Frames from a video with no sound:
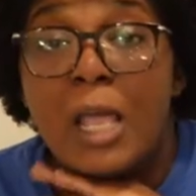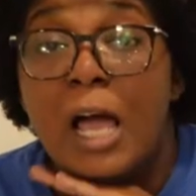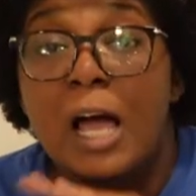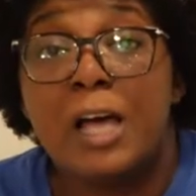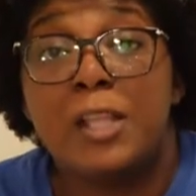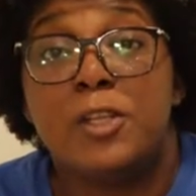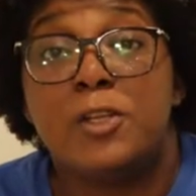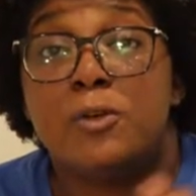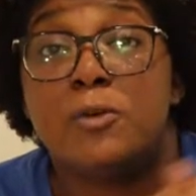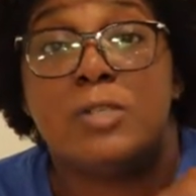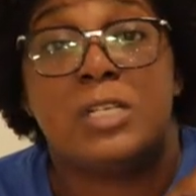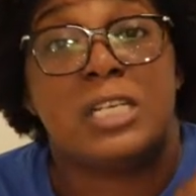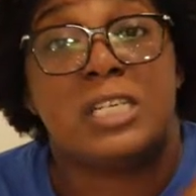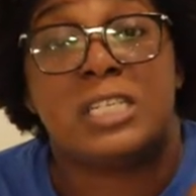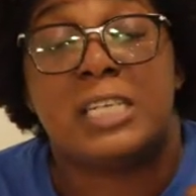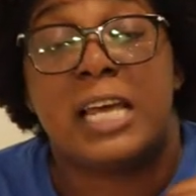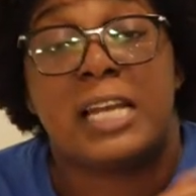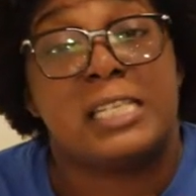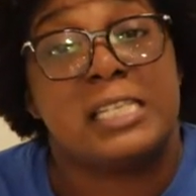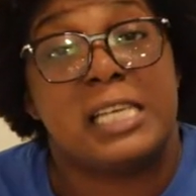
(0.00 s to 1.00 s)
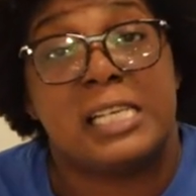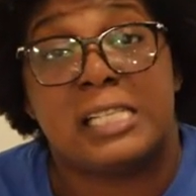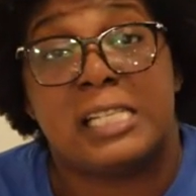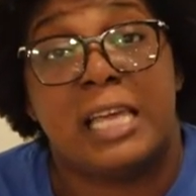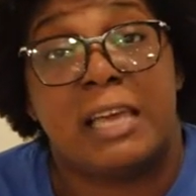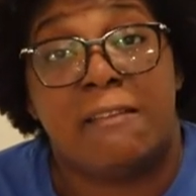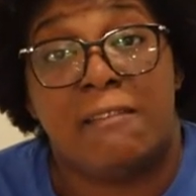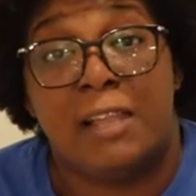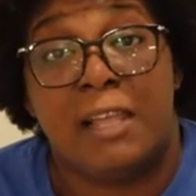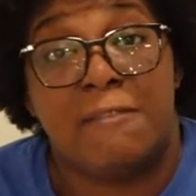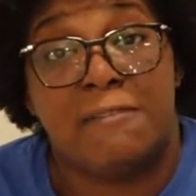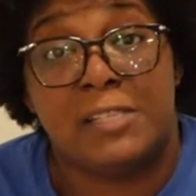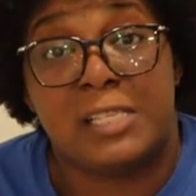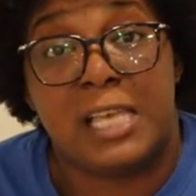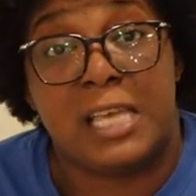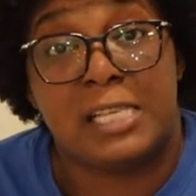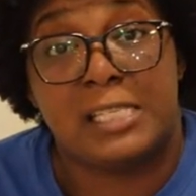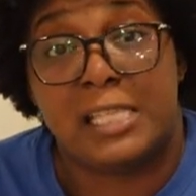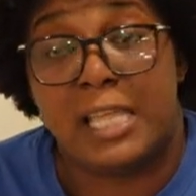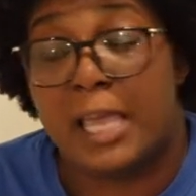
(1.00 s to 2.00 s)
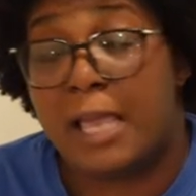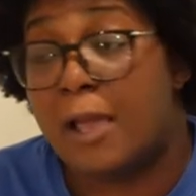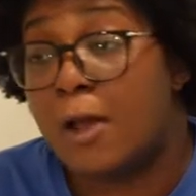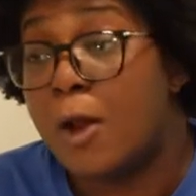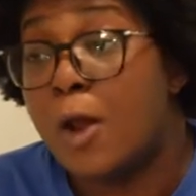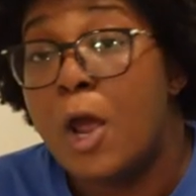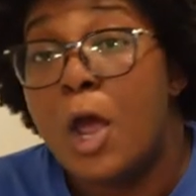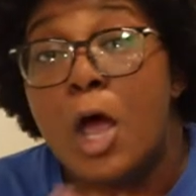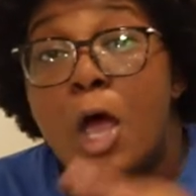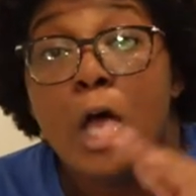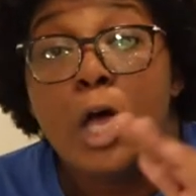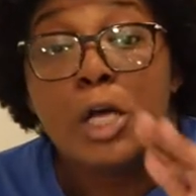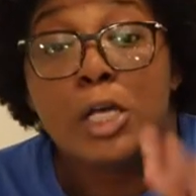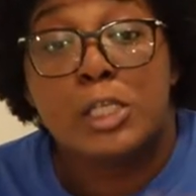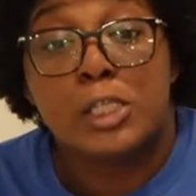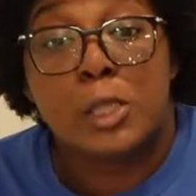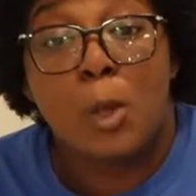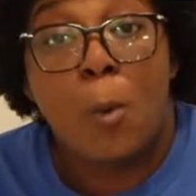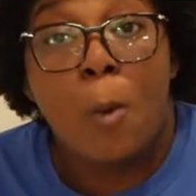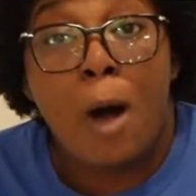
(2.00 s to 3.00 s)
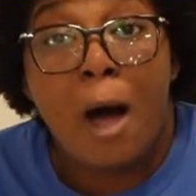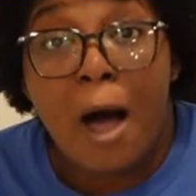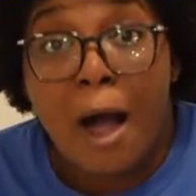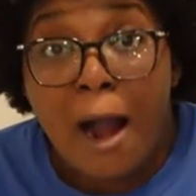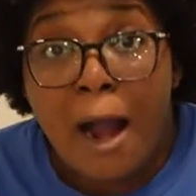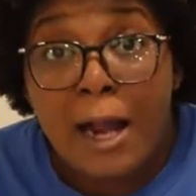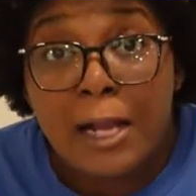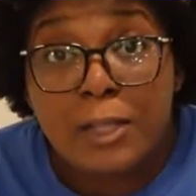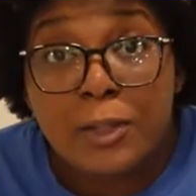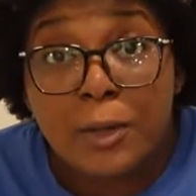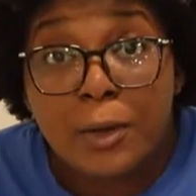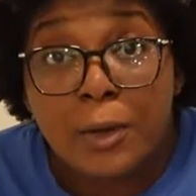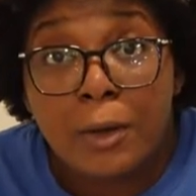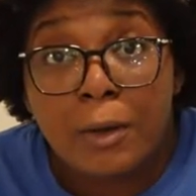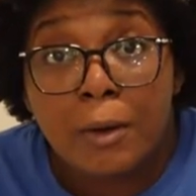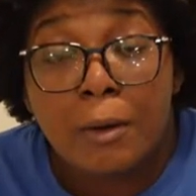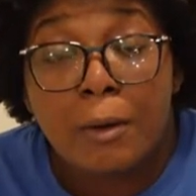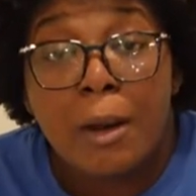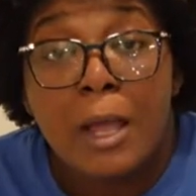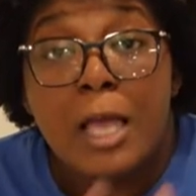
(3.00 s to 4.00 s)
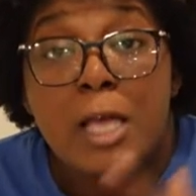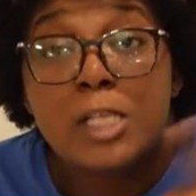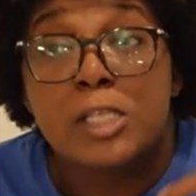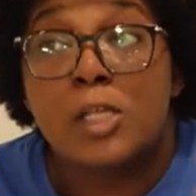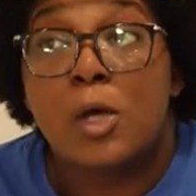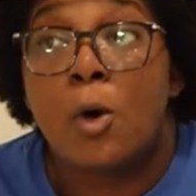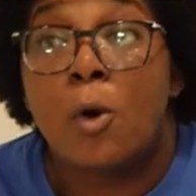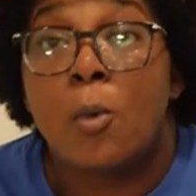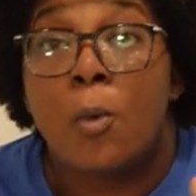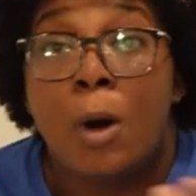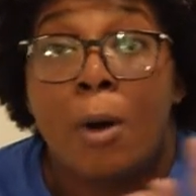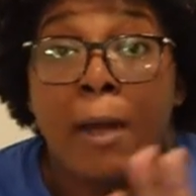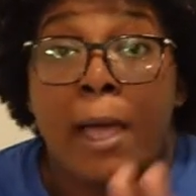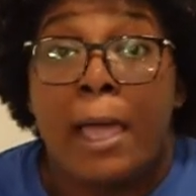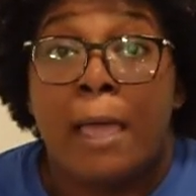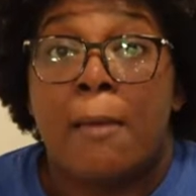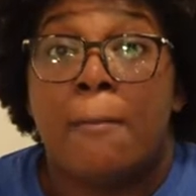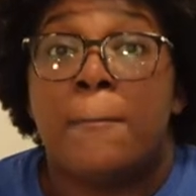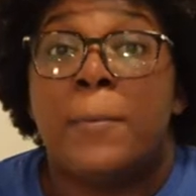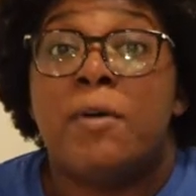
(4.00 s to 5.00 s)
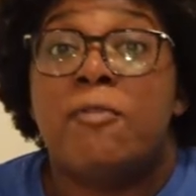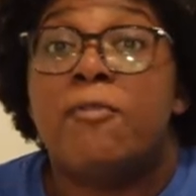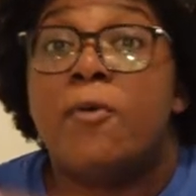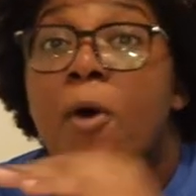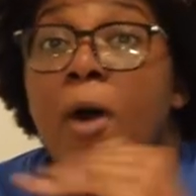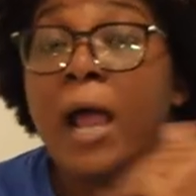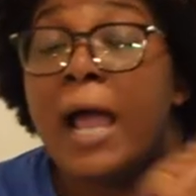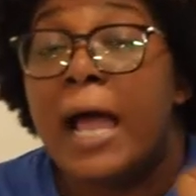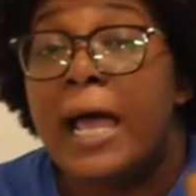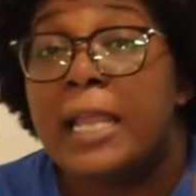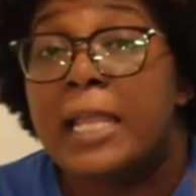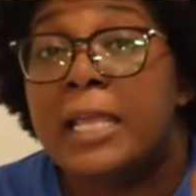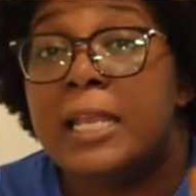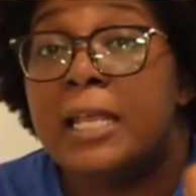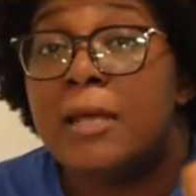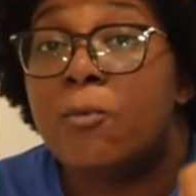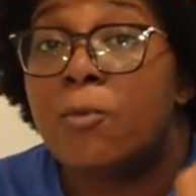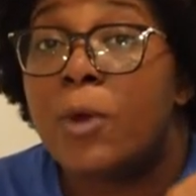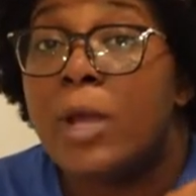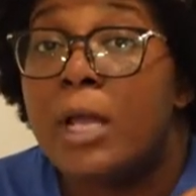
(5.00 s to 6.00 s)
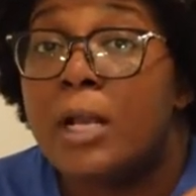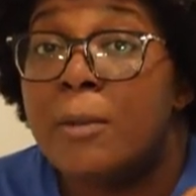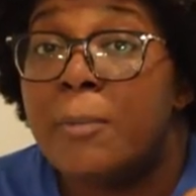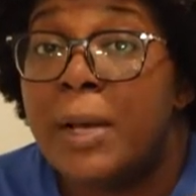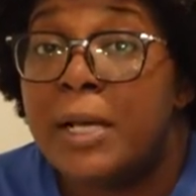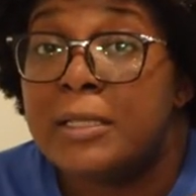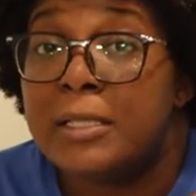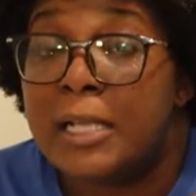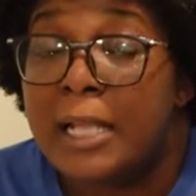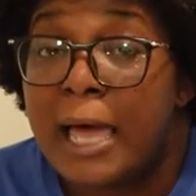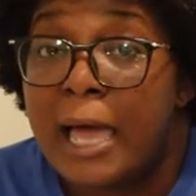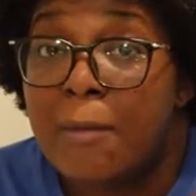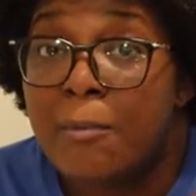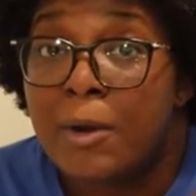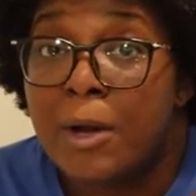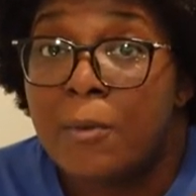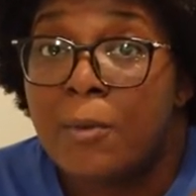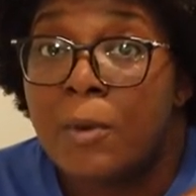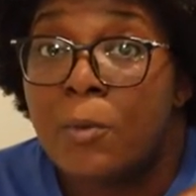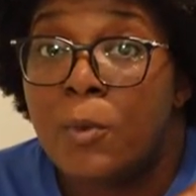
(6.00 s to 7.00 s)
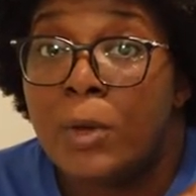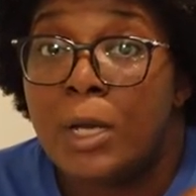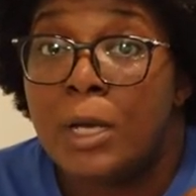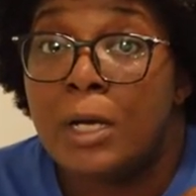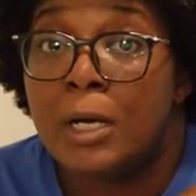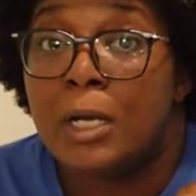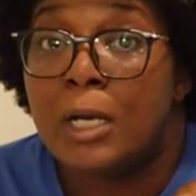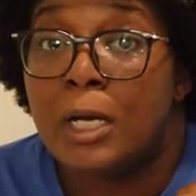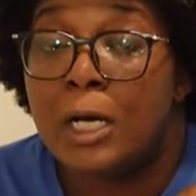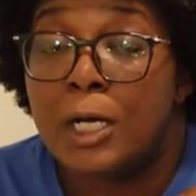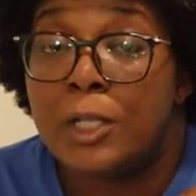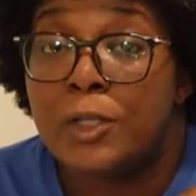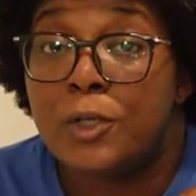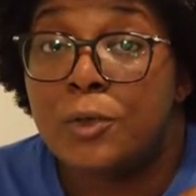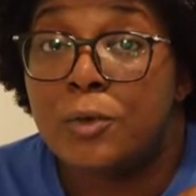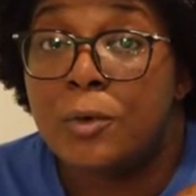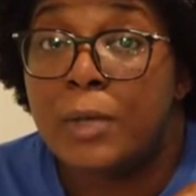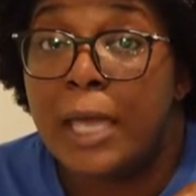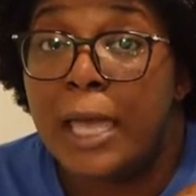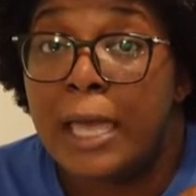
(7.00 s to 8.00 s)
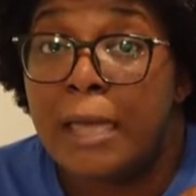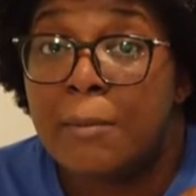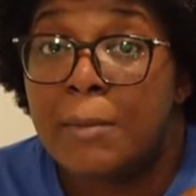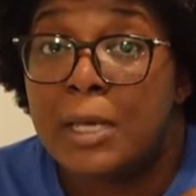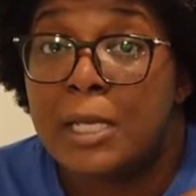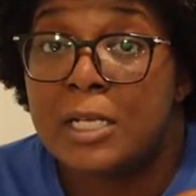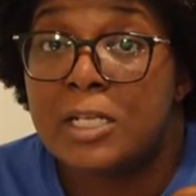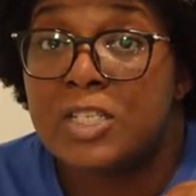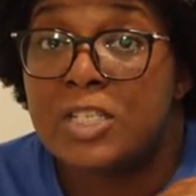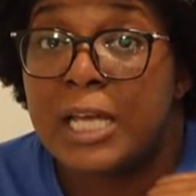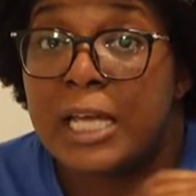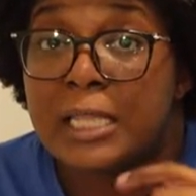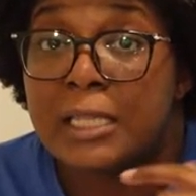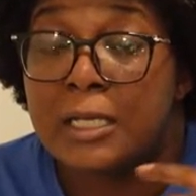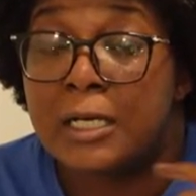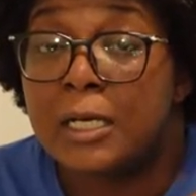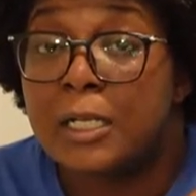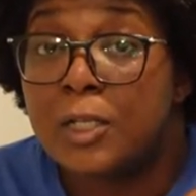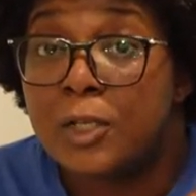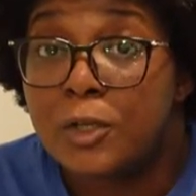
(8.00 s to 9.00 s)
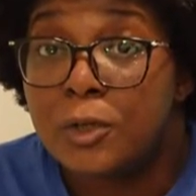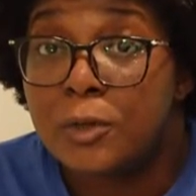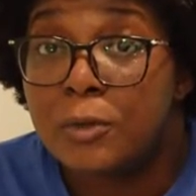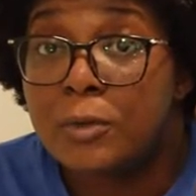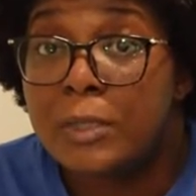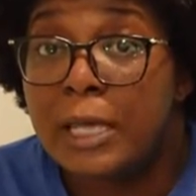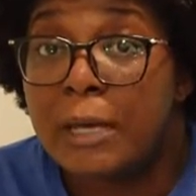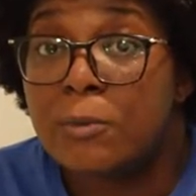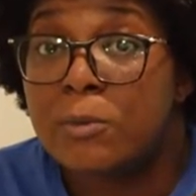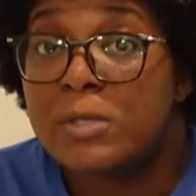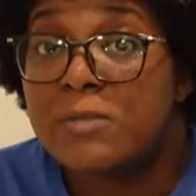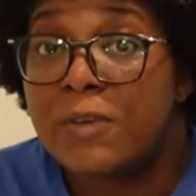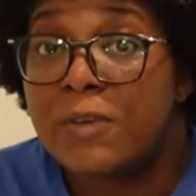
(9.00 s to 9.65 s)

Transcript: Other dude just shot his ass, left, left his ass there. So Arthur, so okay, before Ani and them ran up out the library when uh, the other dude came in and shot the other dude that was